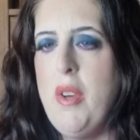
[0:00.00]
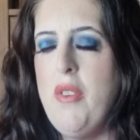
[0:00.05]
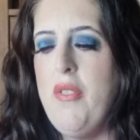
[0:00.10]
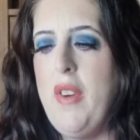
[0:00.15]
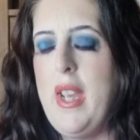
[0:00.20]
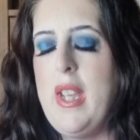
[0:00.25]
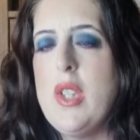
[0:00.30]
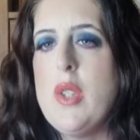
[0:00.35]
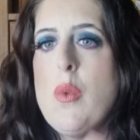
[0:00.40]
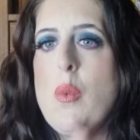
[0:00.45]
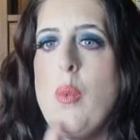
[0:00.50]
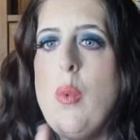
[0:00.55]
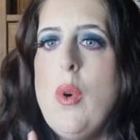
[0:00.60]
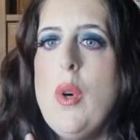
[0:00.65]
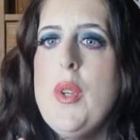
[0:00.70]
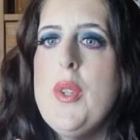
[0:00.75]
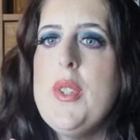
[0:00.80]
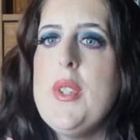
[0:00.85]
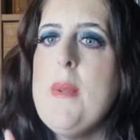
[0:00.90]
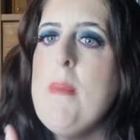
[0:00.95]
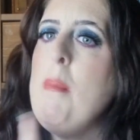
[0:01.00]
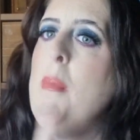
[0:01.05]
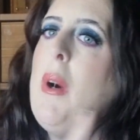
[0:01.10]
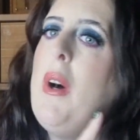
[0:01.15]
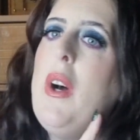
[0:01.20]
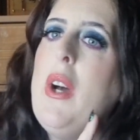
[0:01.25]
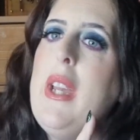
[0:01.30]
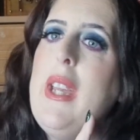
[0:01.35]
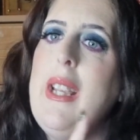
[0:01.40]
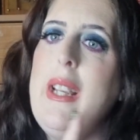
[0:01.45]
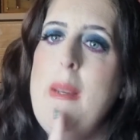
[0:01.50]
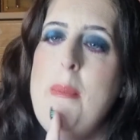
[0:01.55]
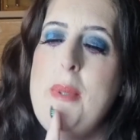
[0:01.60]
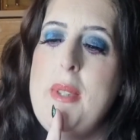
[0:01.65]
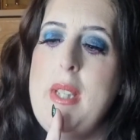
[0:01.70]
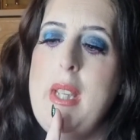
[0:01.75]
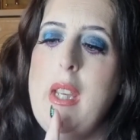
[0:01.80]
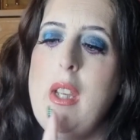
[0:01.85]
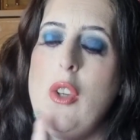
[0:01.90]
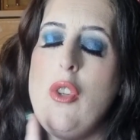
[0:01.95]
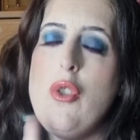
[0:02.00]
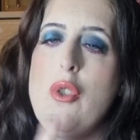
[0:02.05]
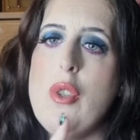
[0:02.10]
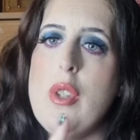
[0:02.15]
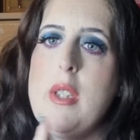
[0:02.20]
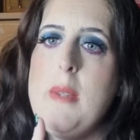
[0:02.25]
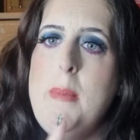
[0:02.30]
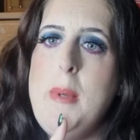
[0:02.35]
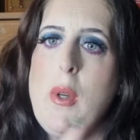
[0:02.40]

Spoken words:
to my face was my lipstick,